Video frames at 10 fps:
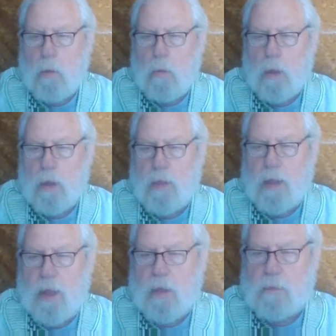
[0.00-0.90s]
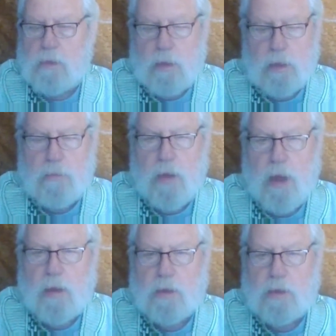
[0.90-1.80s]
one of the names of the
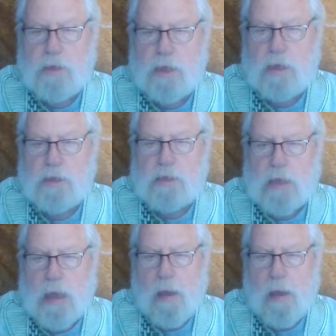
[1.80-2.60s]
diviners is